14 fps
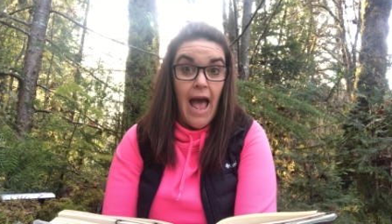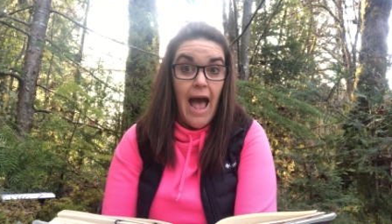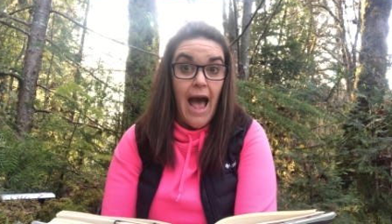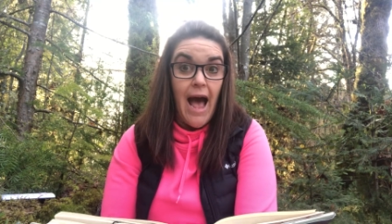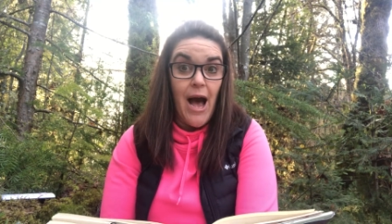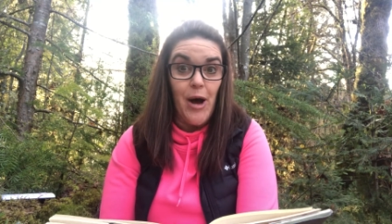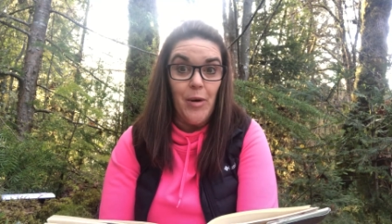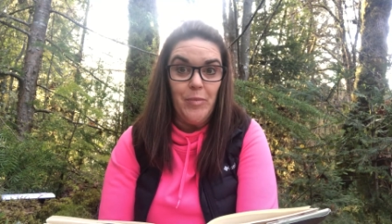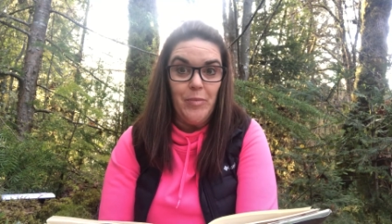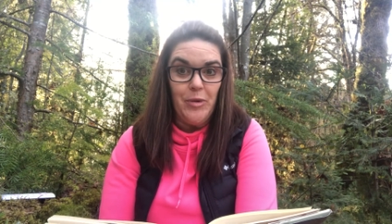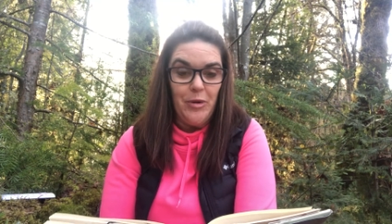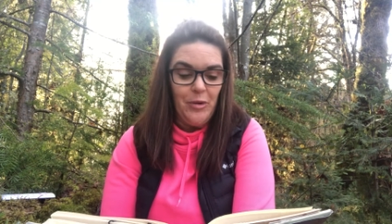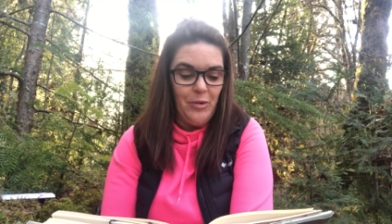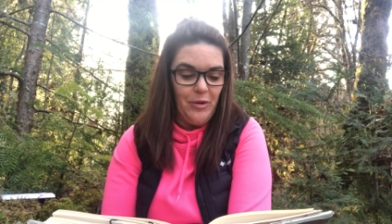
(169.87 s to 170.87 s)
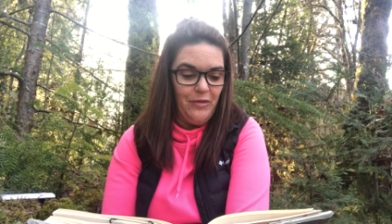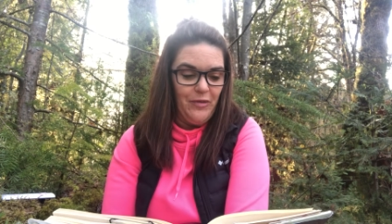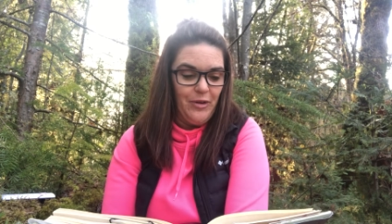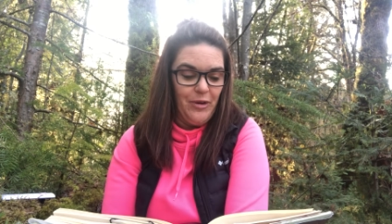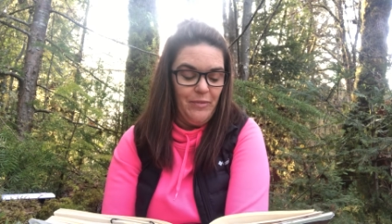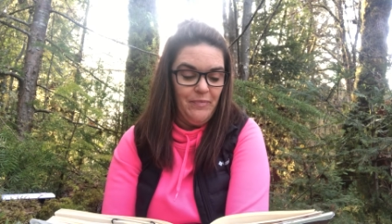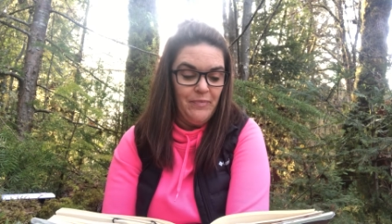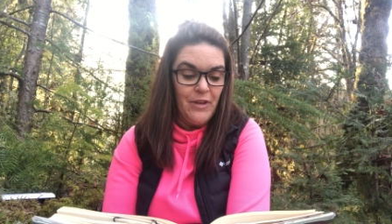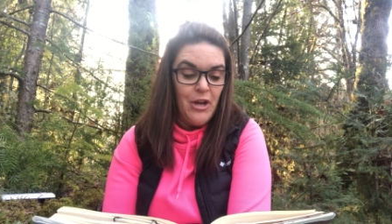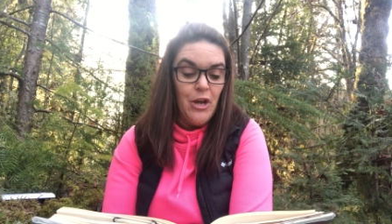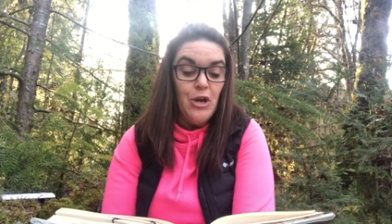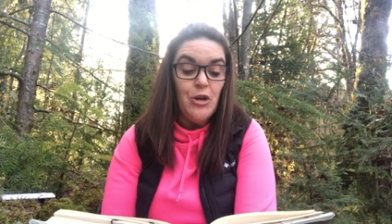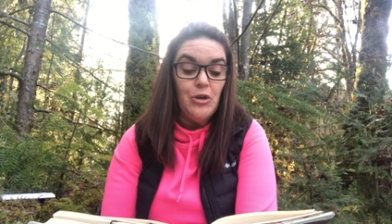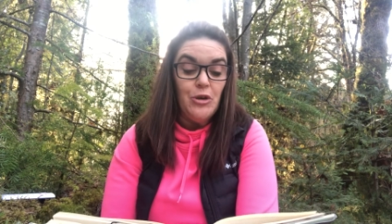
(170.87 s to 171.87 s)
How beautiful,
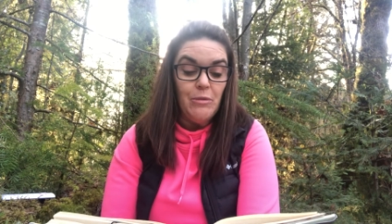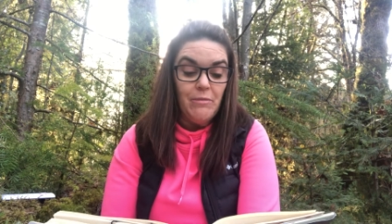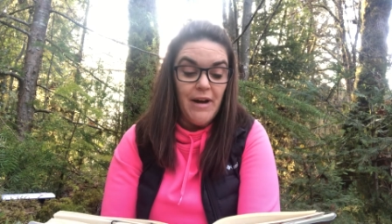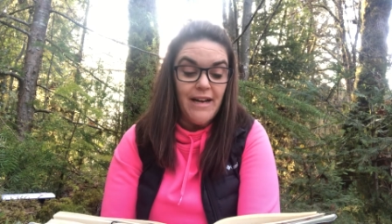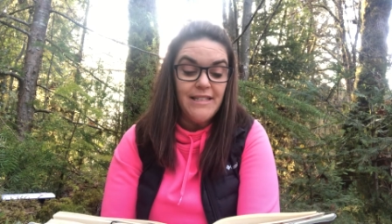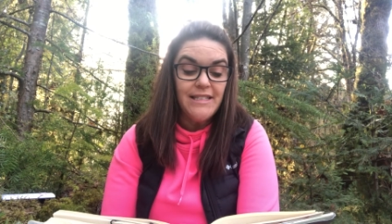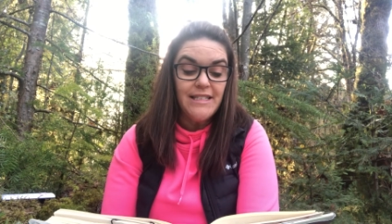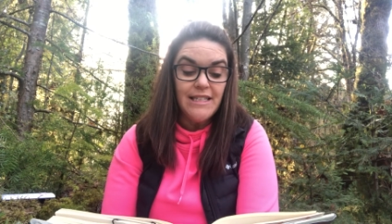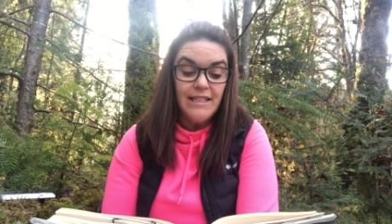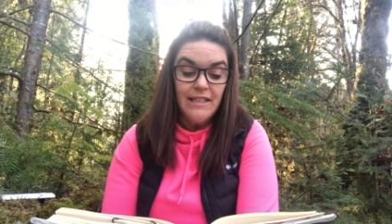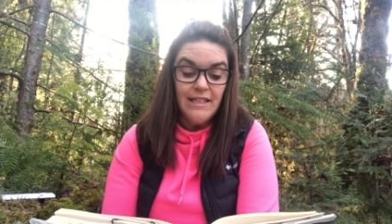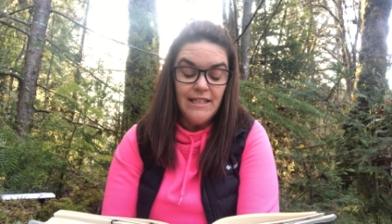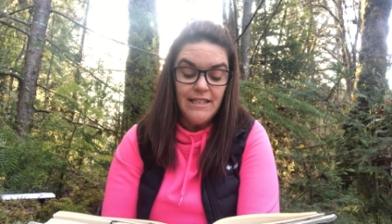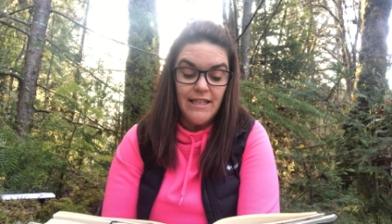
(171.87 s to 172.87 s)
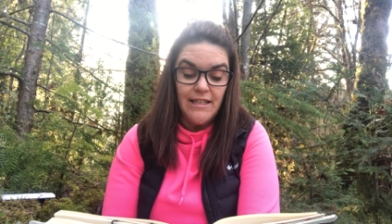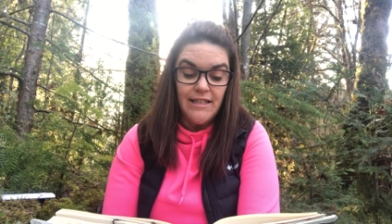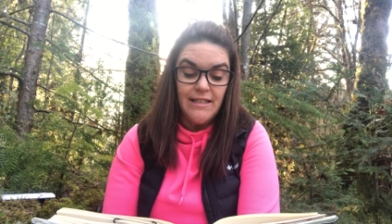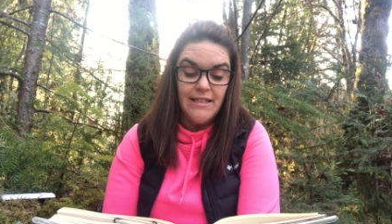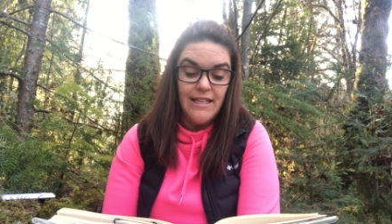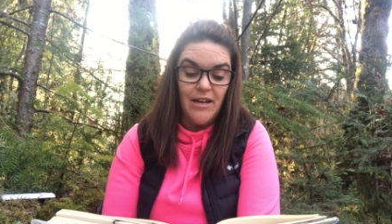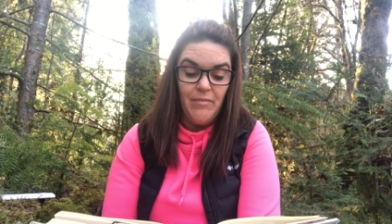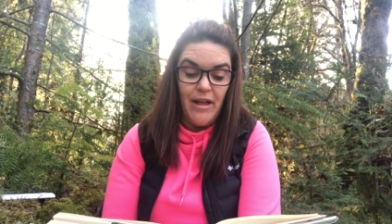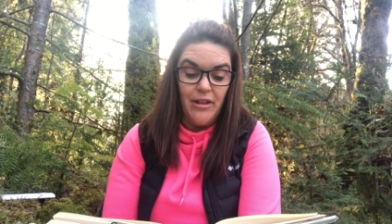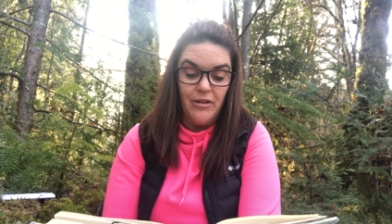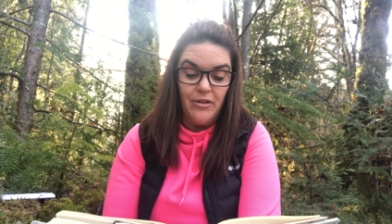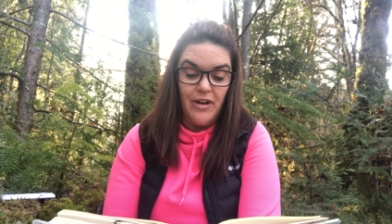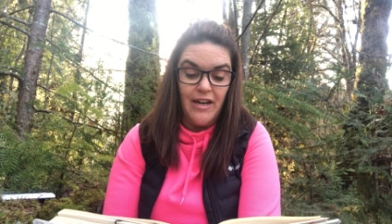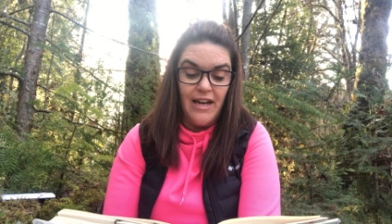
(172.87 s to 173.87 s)
you must listen, said
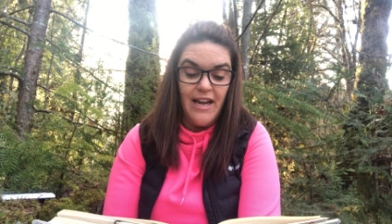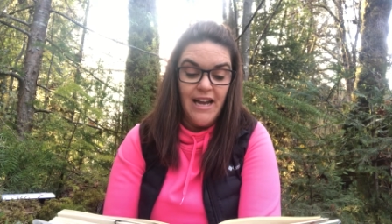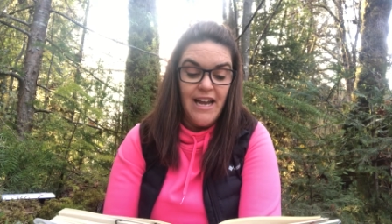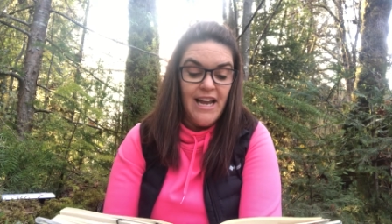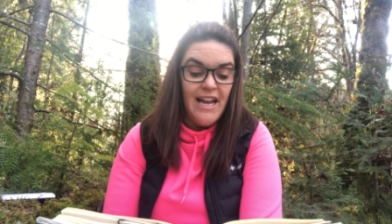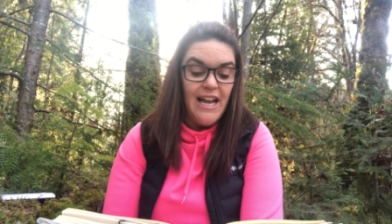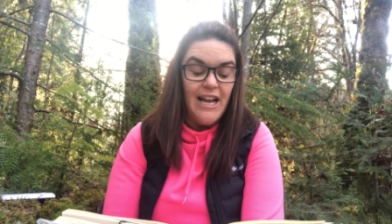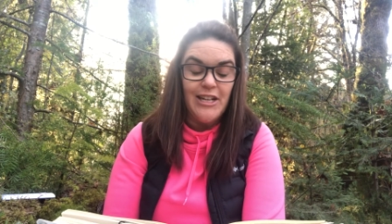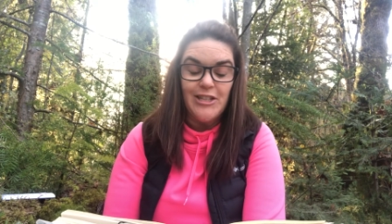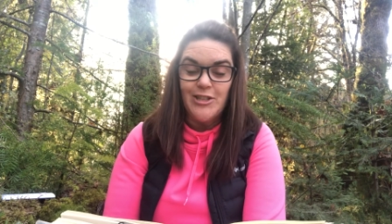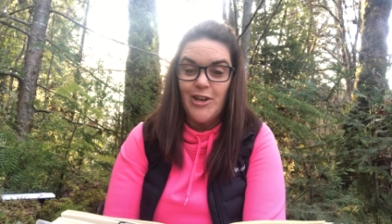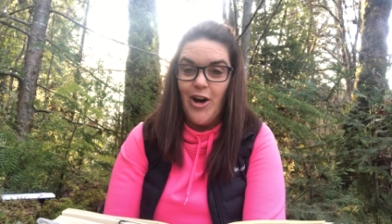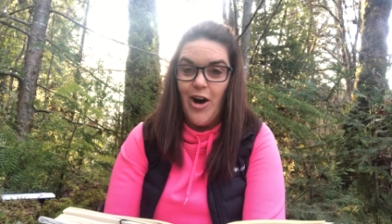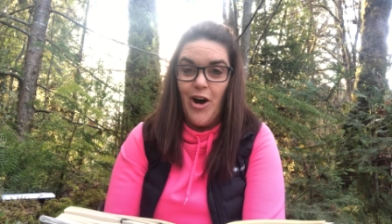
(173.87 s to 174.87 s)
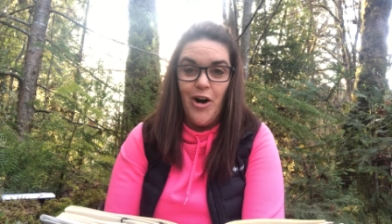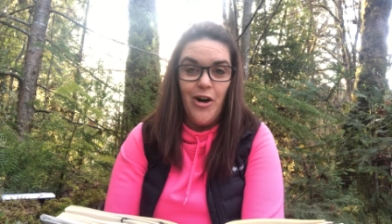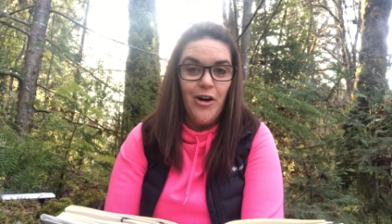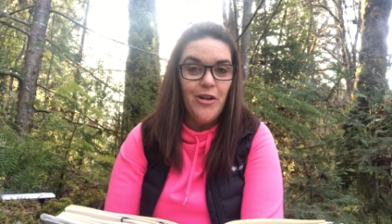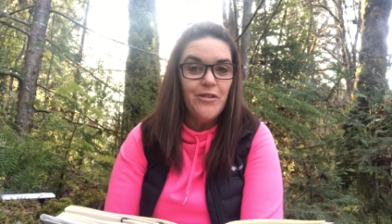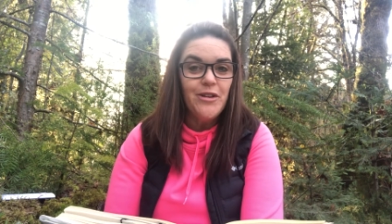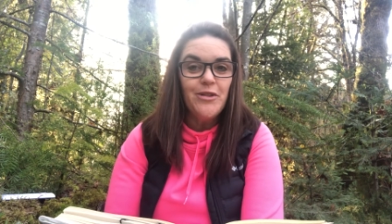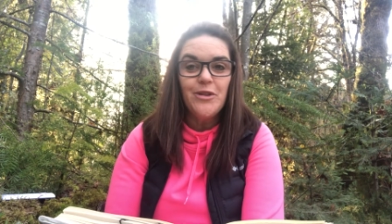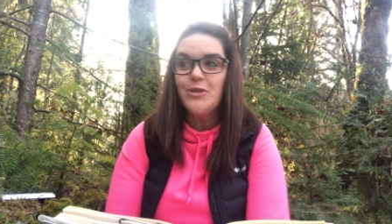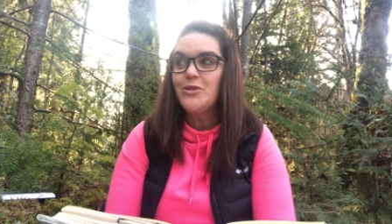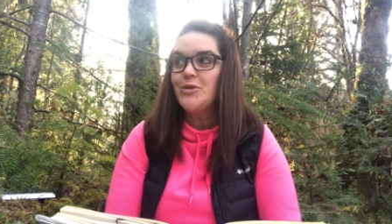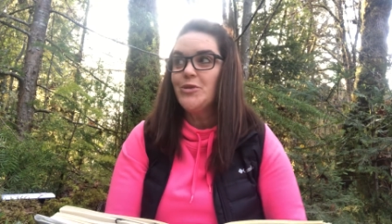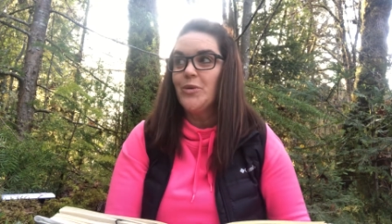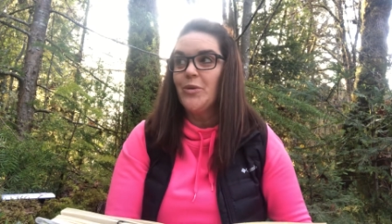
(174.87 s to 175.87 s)
Pellegrina. It's all in the
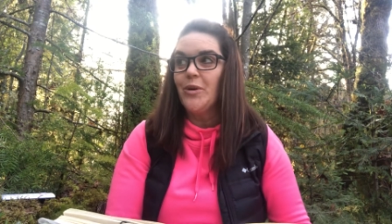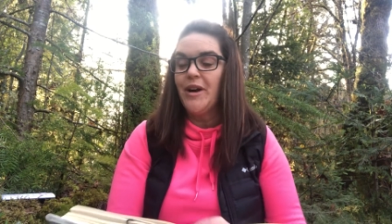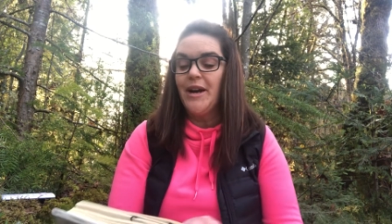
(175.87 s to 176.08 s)
story.